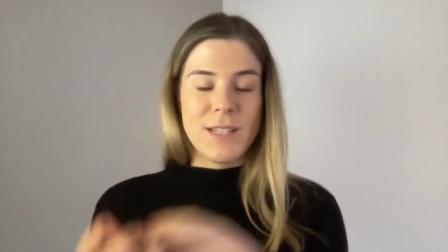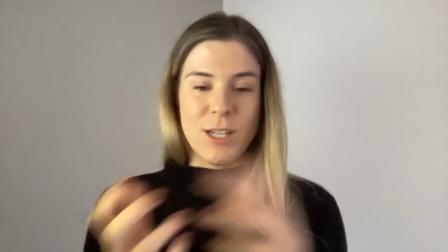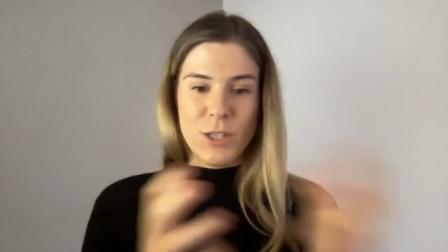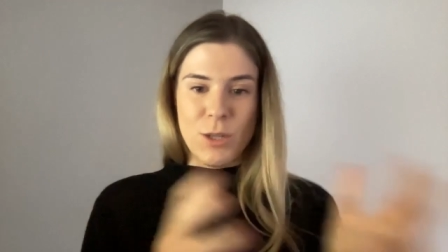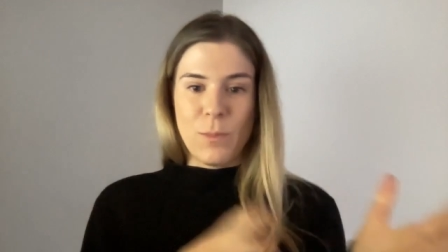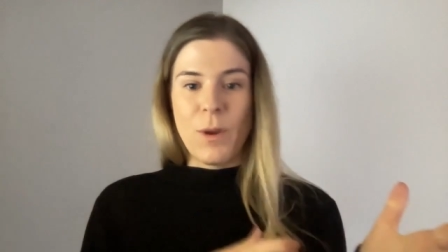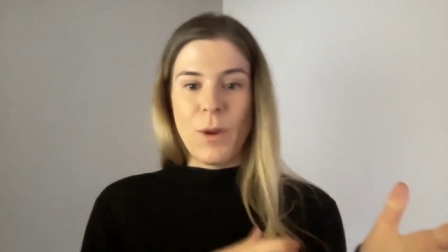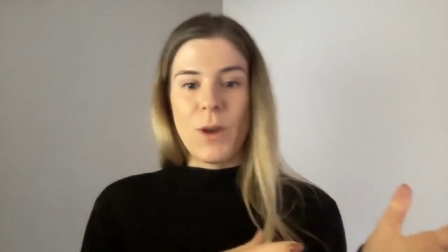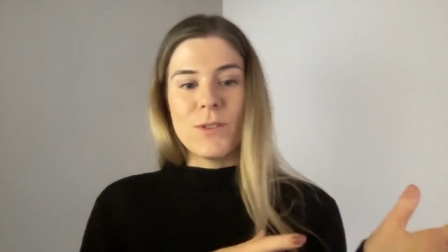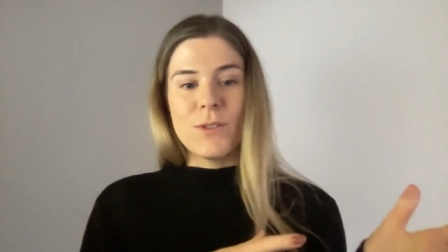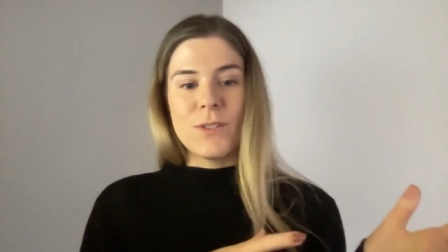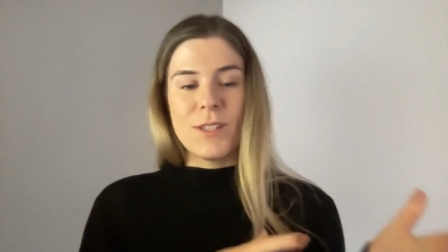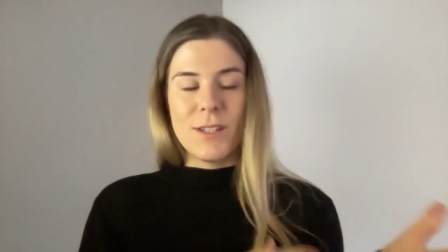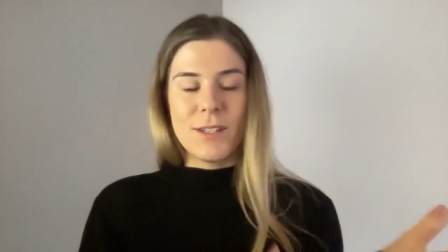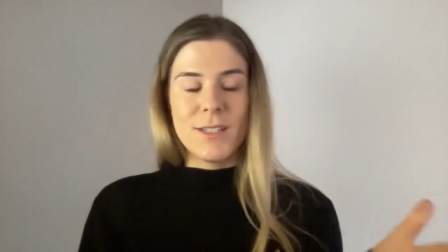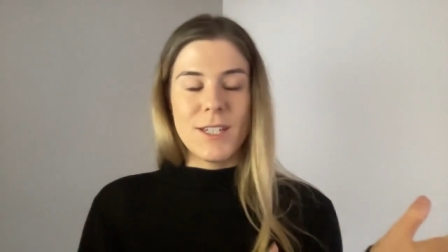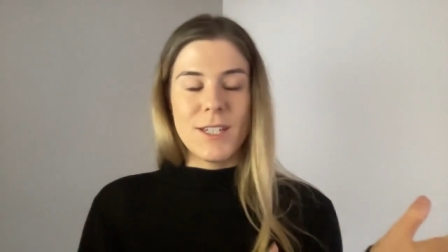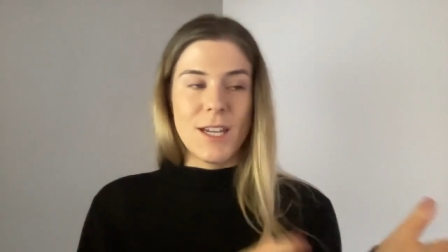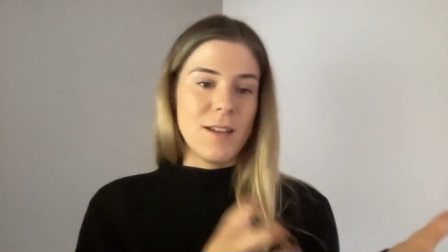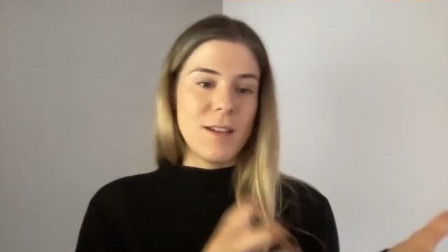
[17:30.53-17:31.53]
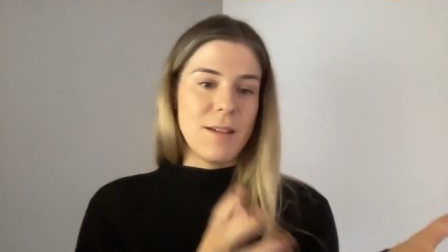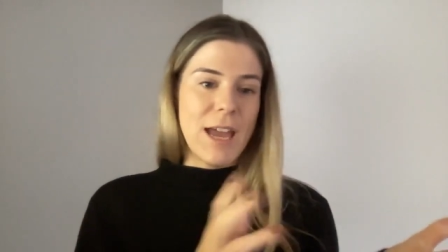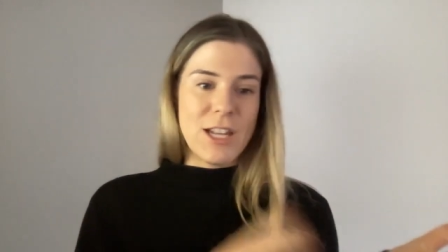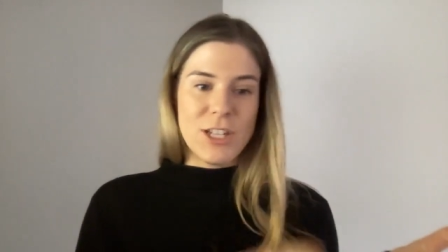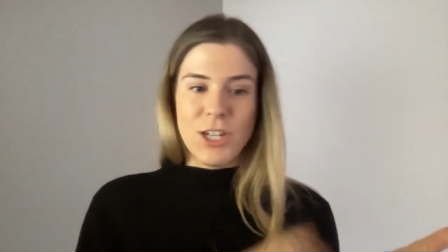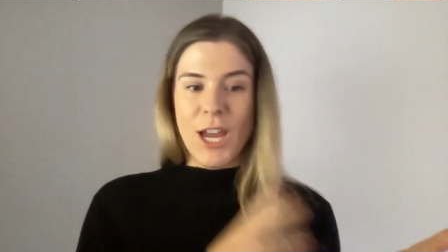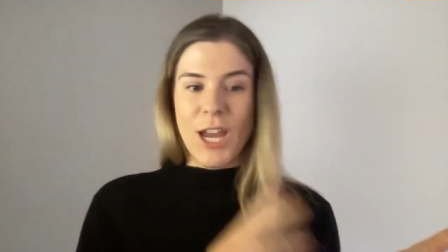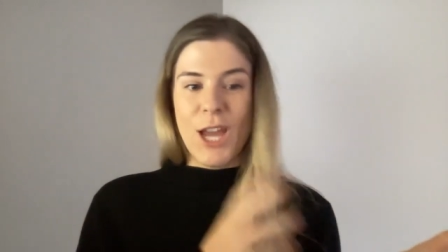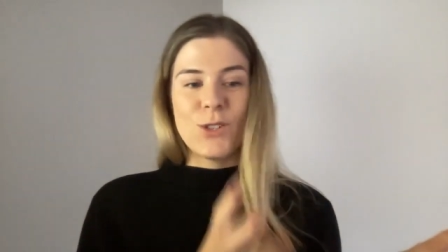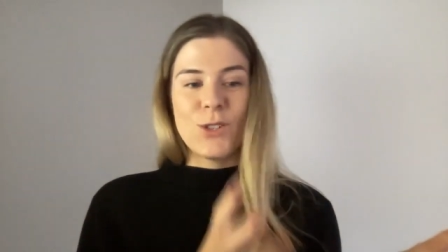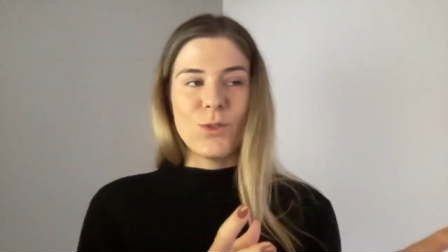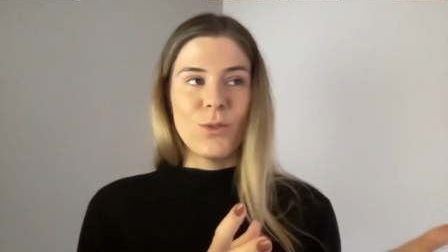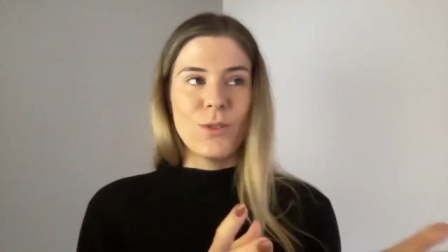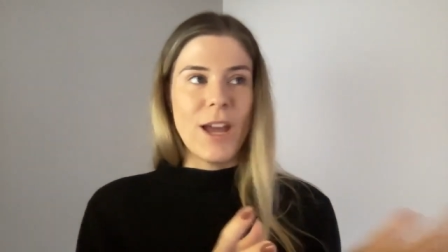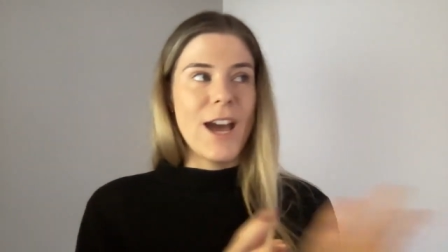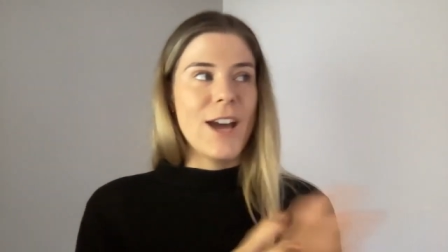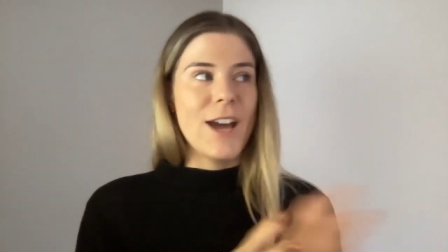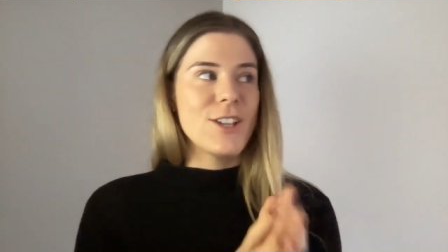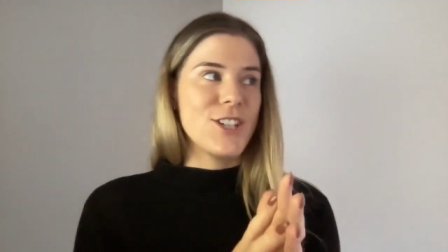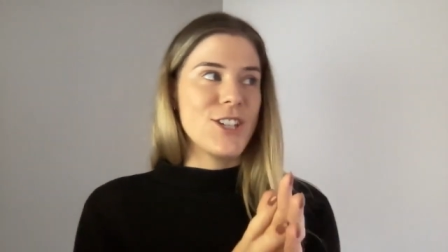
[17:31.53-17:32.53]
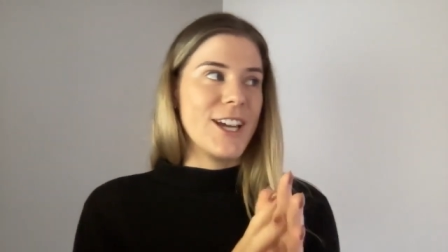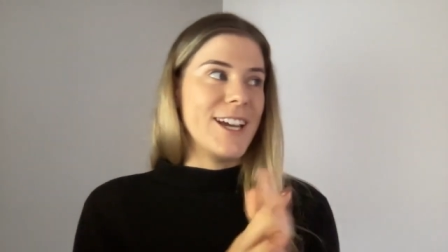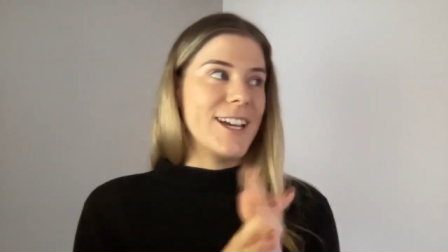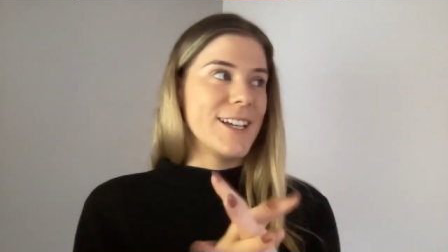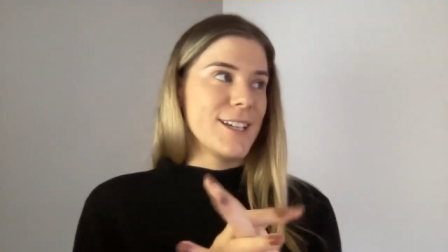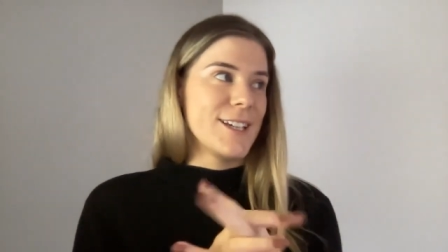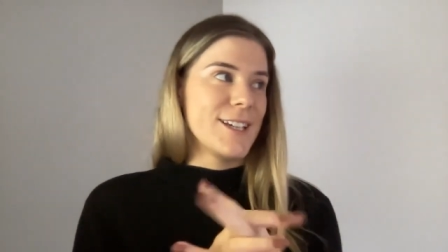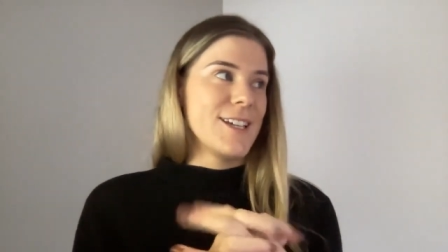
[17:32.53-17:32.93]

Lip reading: as opposed to educational nurture,